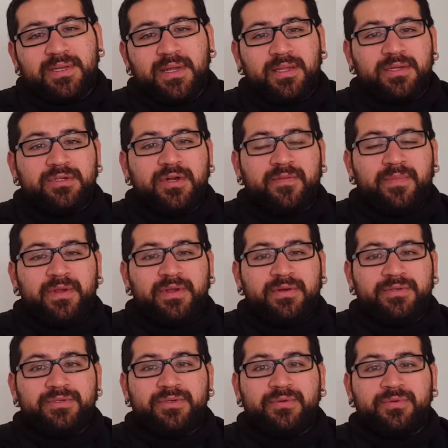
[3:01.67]
daily drive my
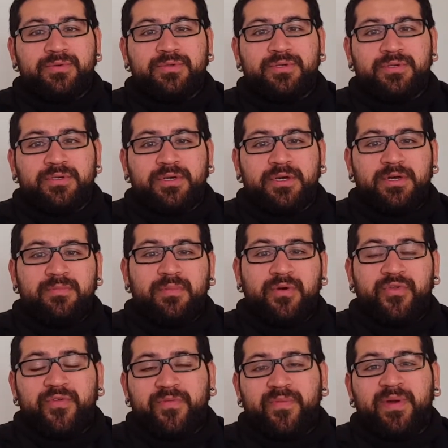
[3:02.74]
Del Sol to
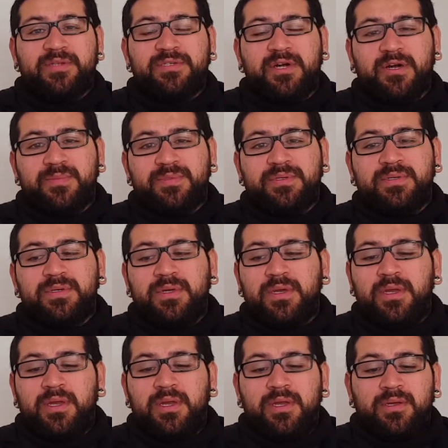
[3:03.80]
both of my jobs.
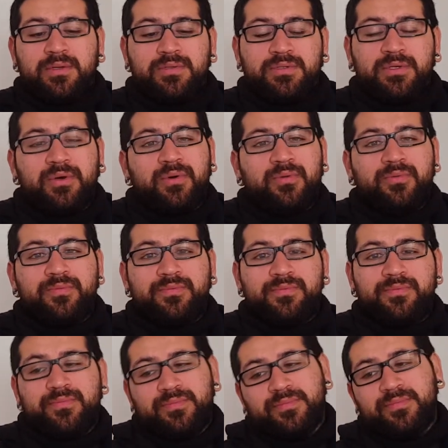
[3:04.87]
So,
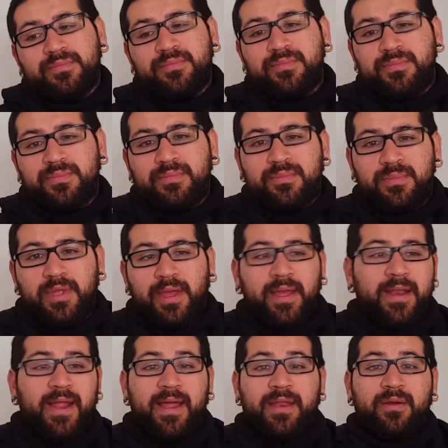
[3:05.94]
yeah,
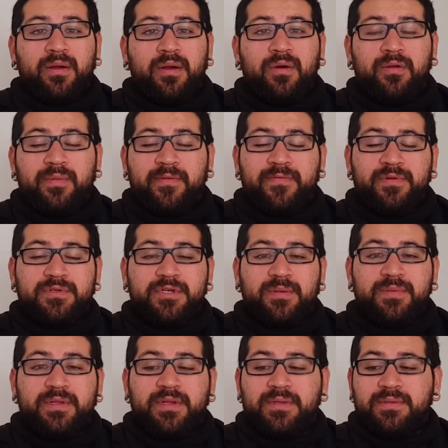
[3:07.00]
and I didn't go to my first
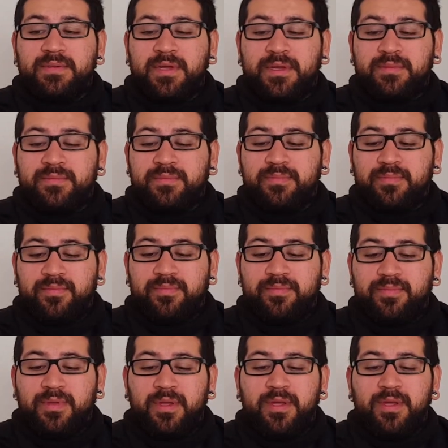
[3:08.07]
job today. I
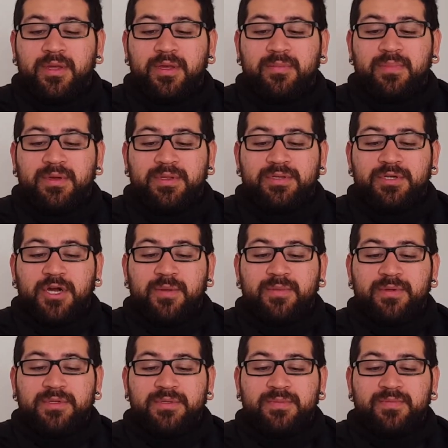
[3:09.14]
picked the job
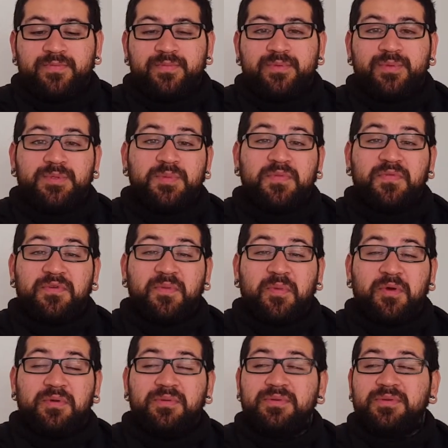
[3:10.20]
and it's supposed to be for
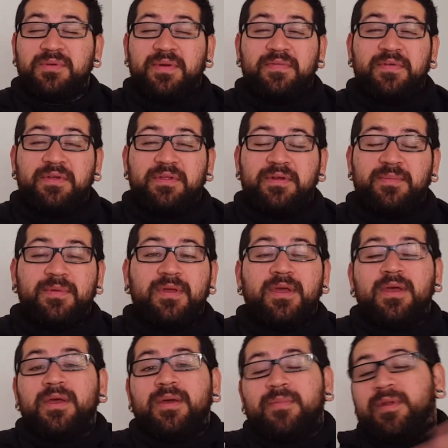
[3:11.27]
tomorrow, so I fucked up.
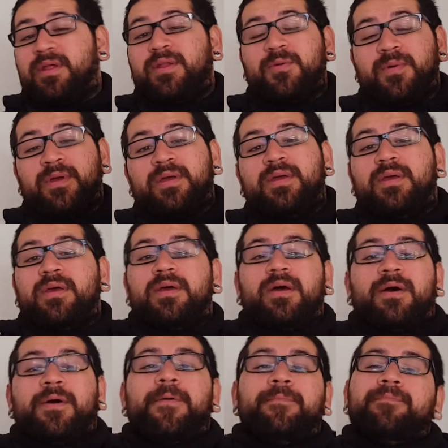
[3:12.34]
But anyway,
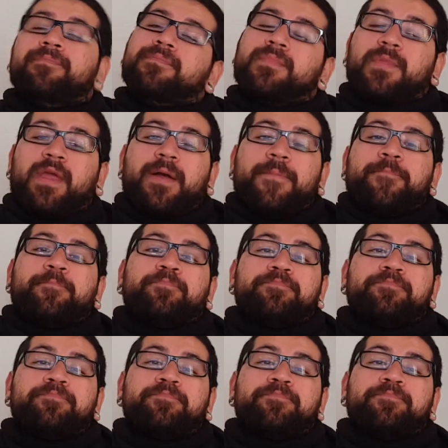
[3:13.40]
yeah.